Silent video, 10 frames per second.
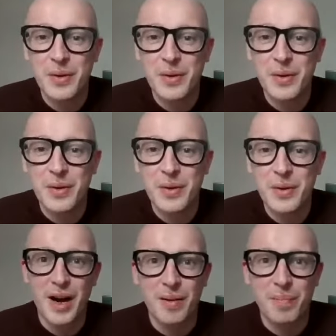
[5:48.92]
makes my
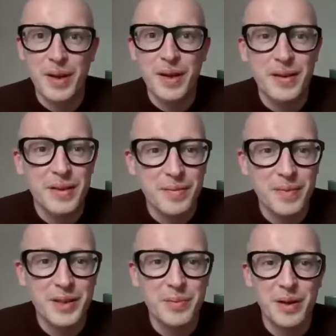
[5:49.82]
heart beat,
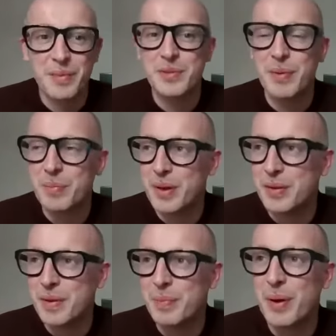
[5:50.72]
makes my
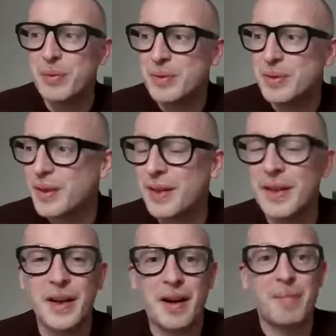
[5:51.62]
blood pulse.
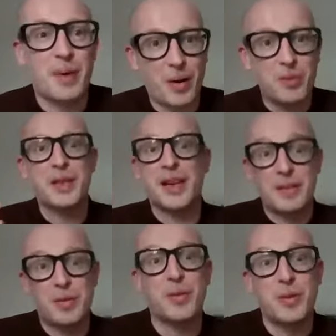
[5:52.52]
But I also get to
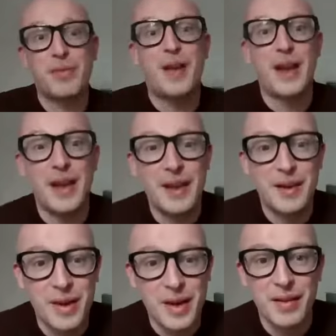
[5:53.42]
do the very
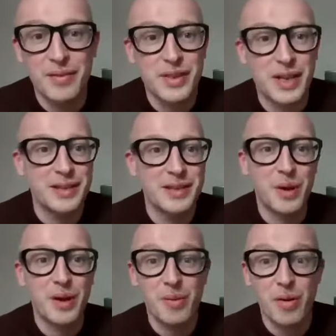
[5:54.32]
creative side as
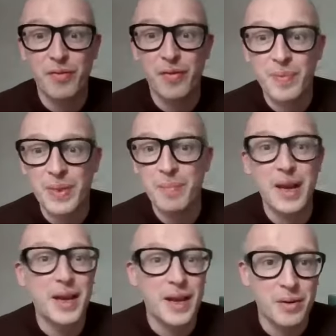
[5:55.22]
well of
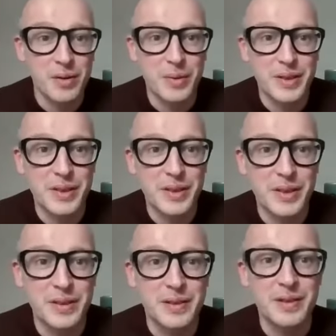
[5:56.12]
making all the whiskies.
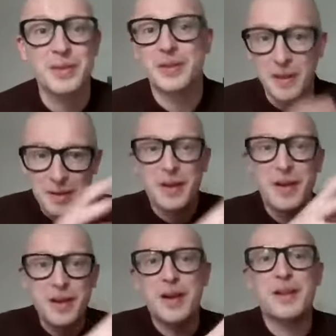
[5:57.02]
So it's like,
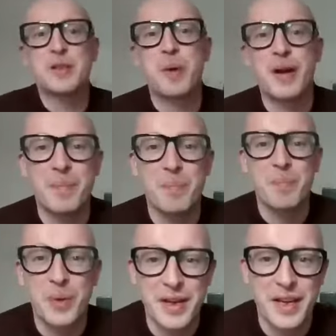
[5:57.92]
create the spirit and put it in
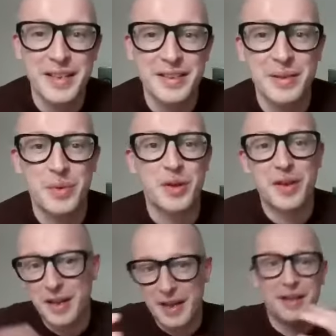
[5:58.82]
a cask in the morning,
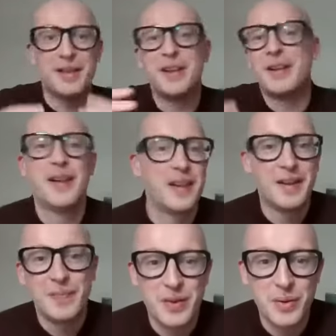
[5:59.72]
and then,
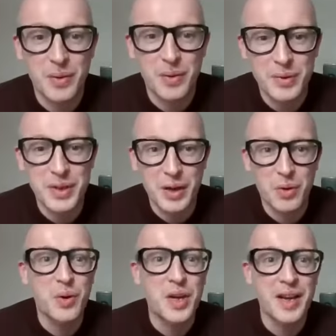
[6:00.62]
almost like
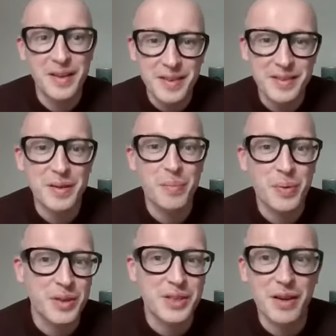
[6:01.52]
cooking. It's like
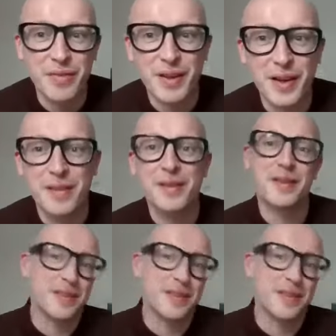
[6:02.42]
putting the stuff together,